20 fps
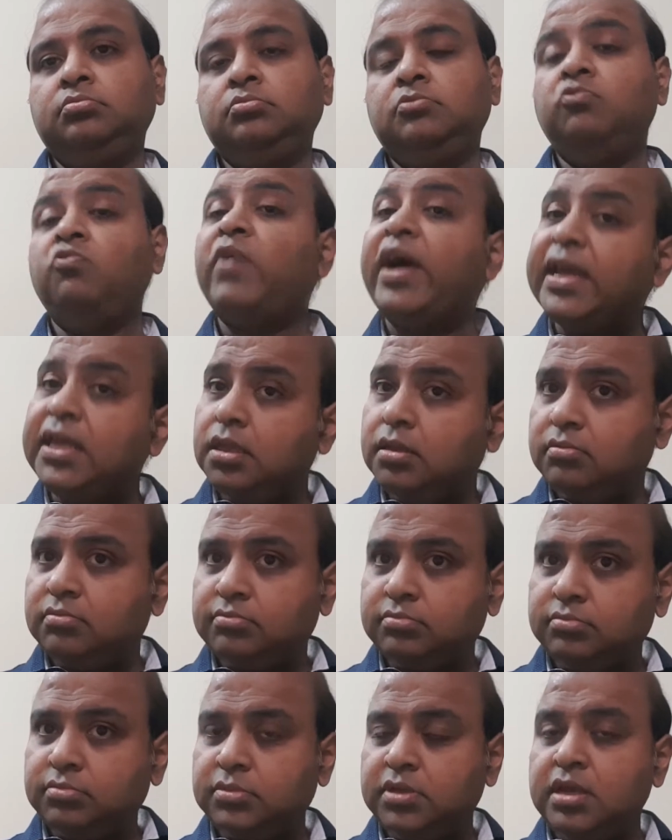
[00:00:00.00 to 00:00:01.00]
Why?
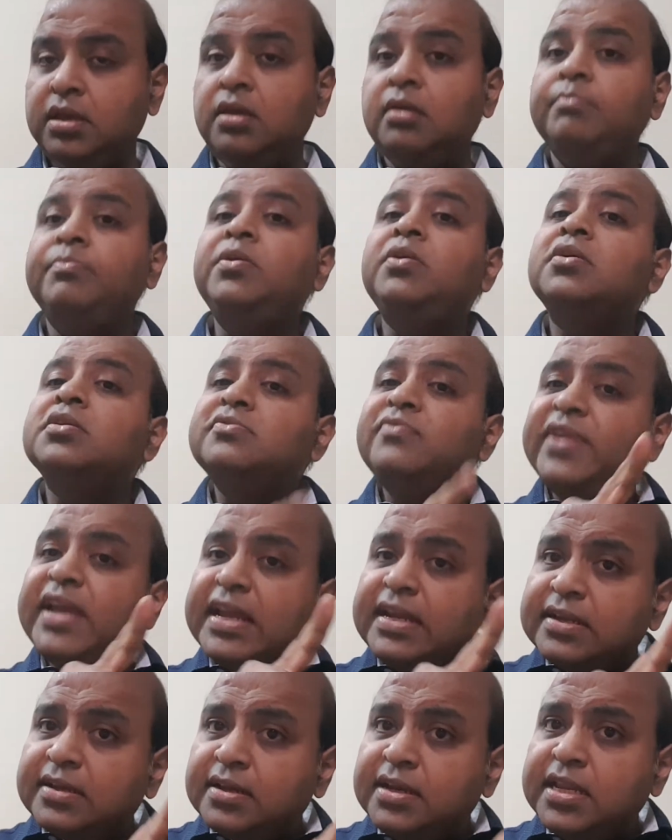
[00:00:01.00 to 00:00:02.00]
Because we
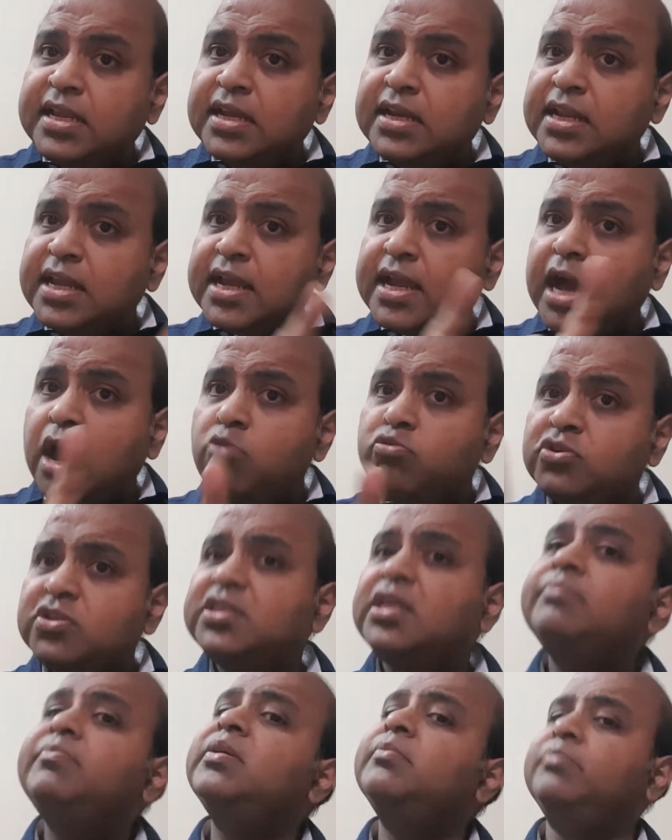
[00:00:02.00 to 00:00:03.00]
can clearly count
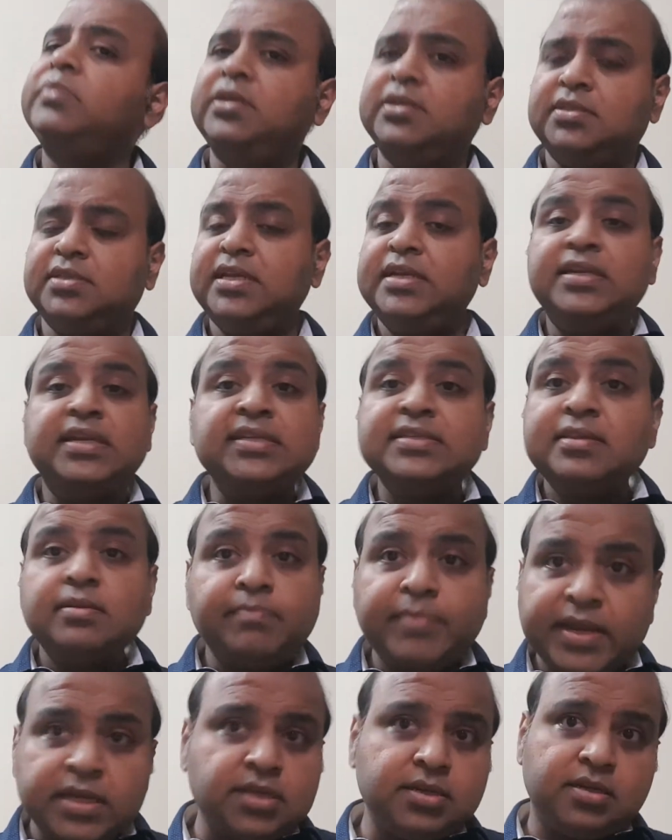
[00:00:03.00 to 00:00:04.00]
the members. It doesn't
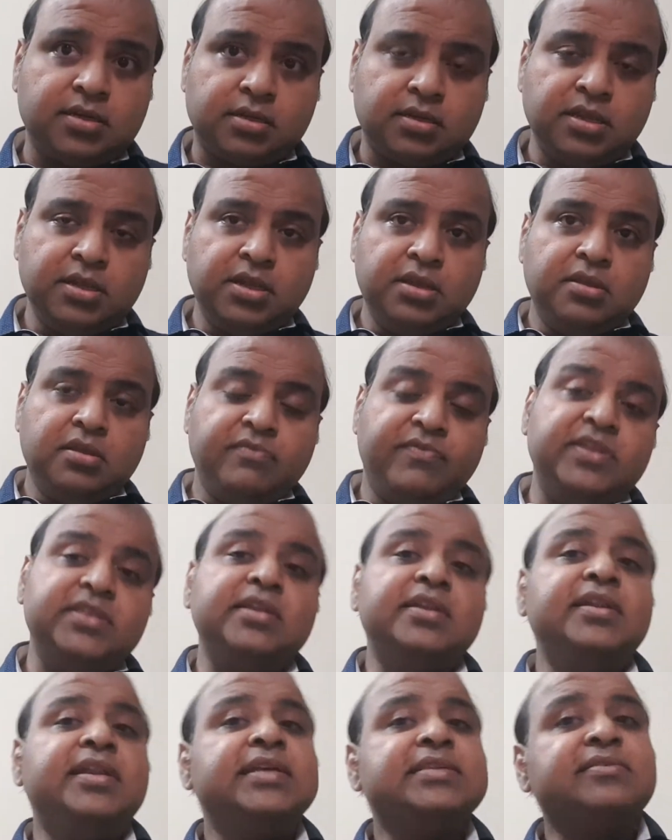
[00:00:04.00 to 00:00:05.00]
matter whether
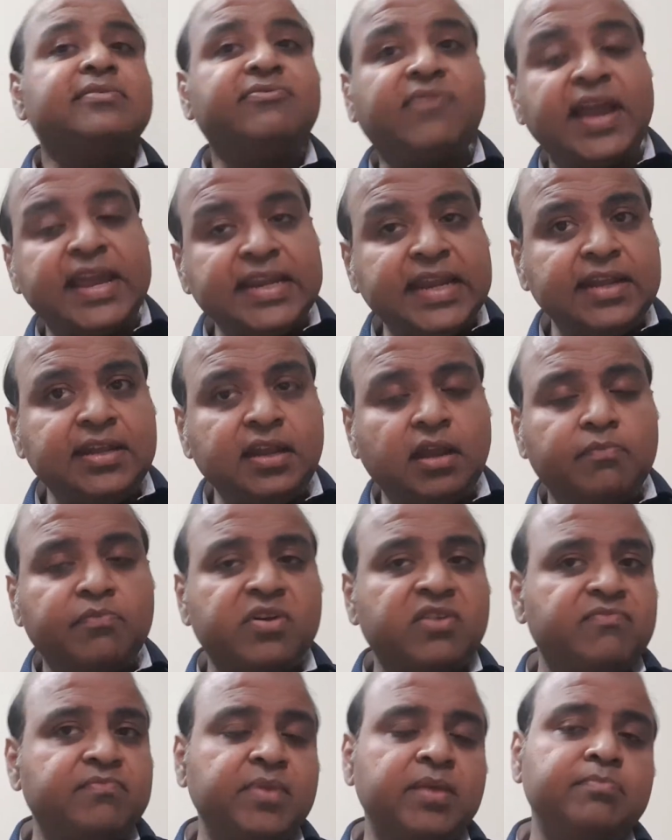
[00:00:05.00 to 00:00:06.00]
it has a finite number
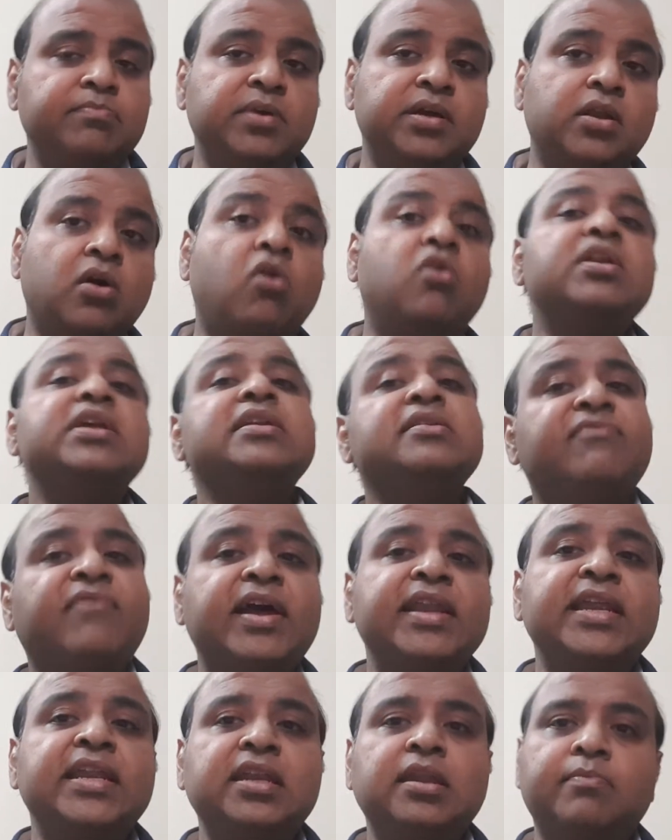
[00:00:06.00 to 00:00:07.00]
of members or
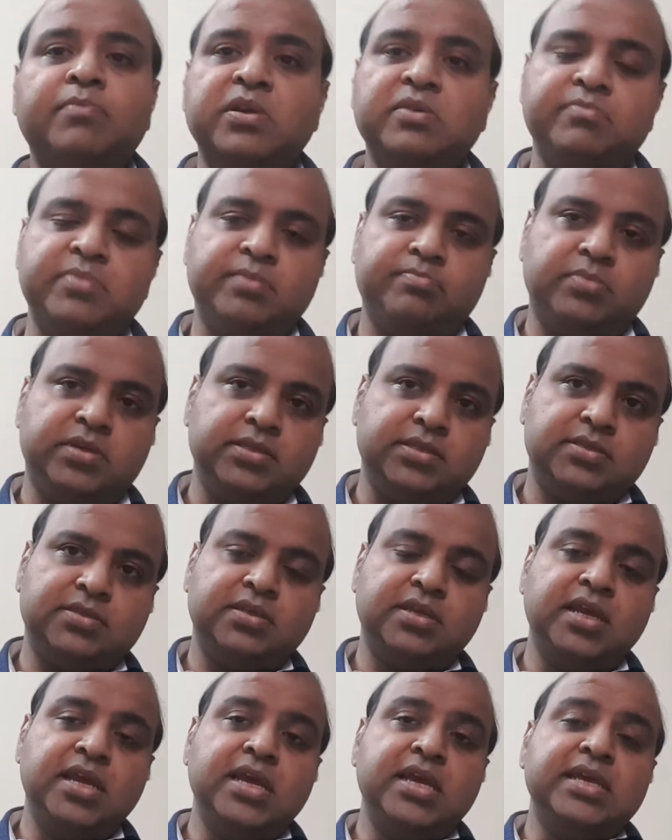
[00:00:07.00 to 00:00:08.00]
infinite number of members.
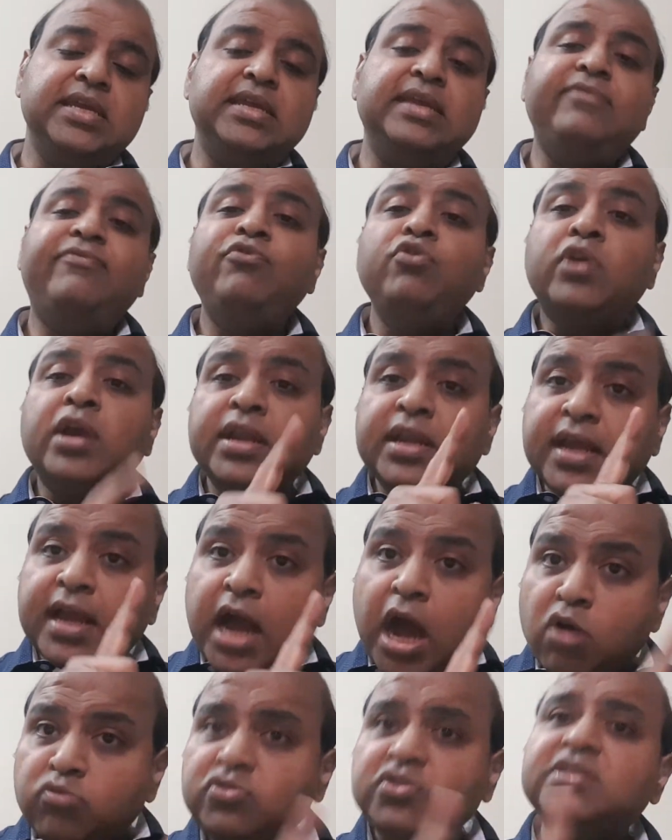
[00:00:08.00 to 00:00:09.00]
If you can
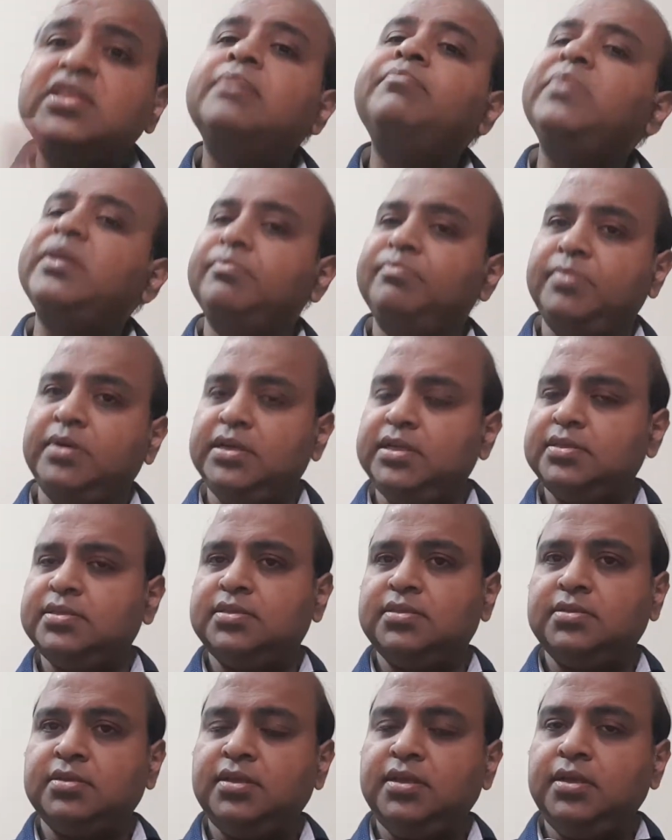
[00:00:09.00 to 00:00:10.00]
count the
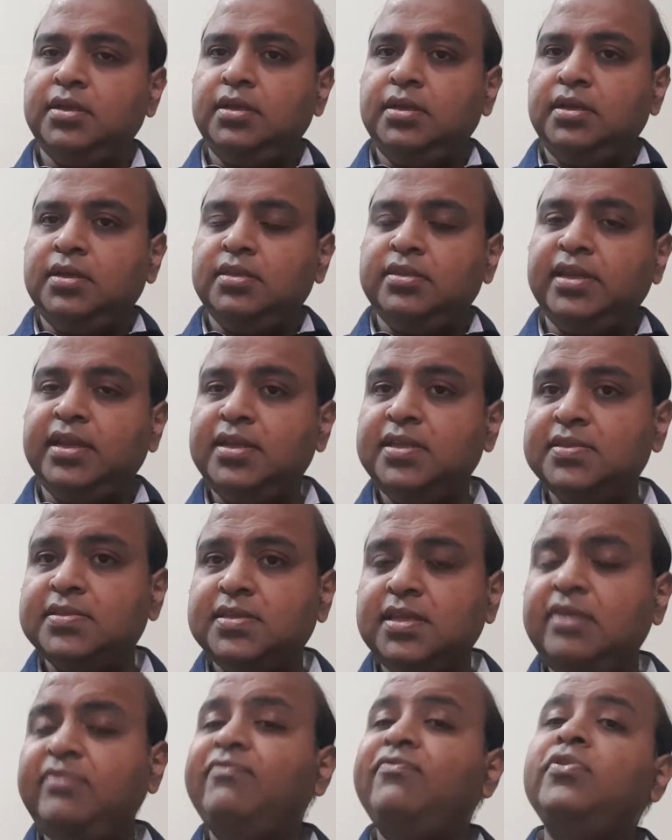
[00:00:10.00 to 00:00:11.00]
members, that is,
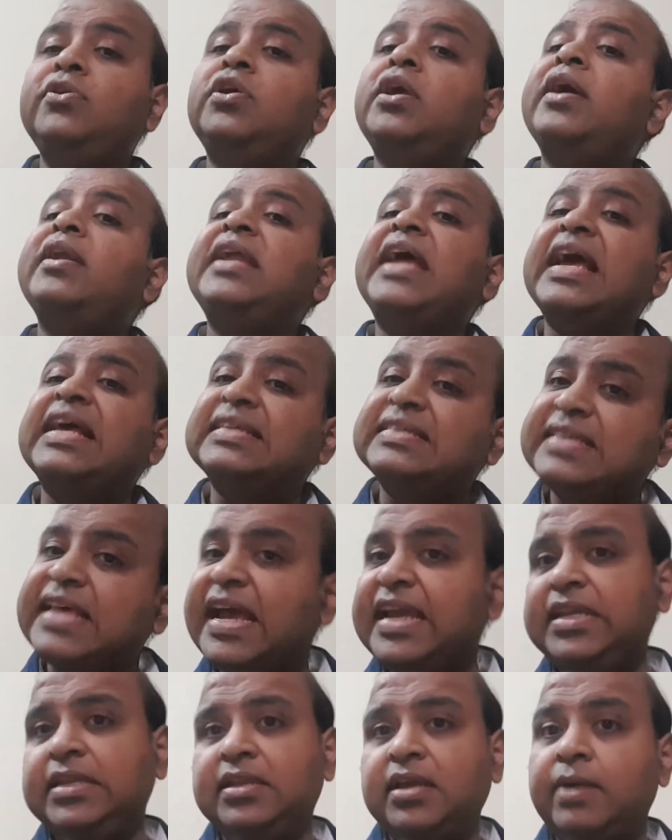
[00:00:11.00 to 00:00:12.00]
if we can
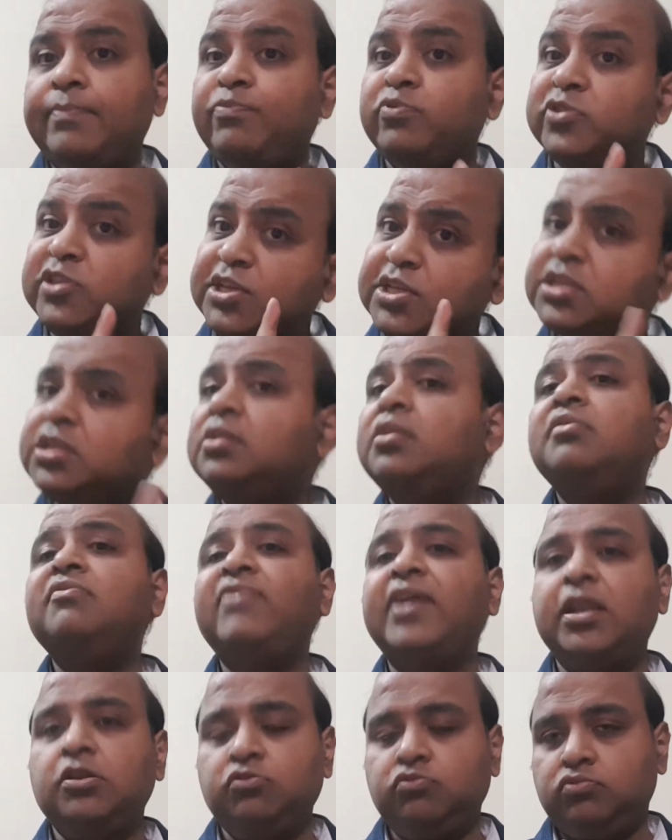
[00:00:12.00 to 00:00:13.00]
assign a positional
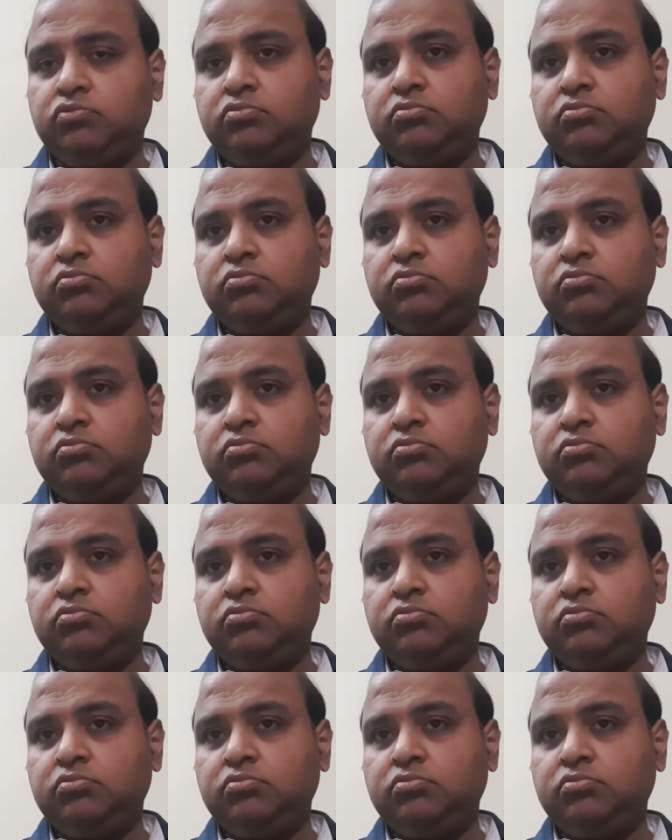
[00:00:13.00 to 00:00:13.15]
value